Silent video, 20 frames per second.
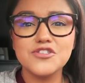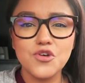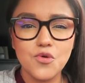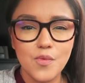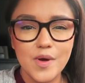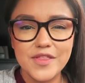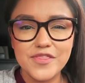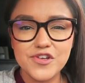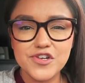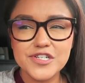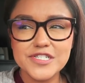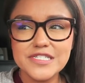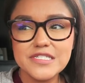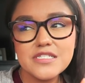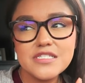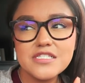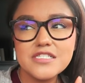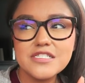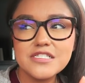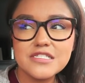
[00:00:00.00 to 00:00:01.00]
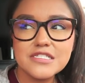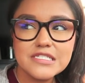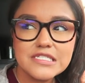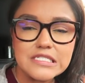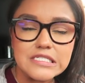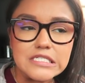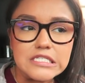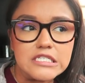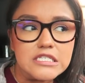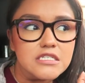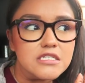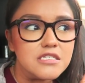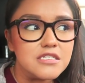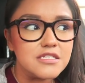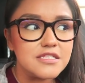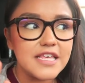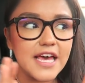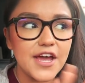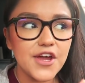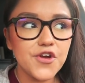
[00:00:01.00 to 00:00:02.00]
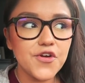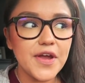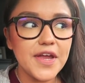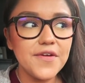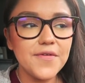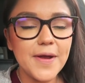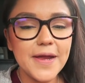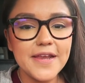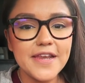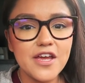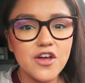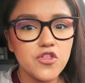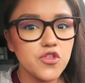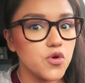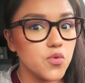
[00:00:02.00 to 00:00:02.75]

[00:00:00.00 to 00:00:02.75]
the weather isn't that great right now.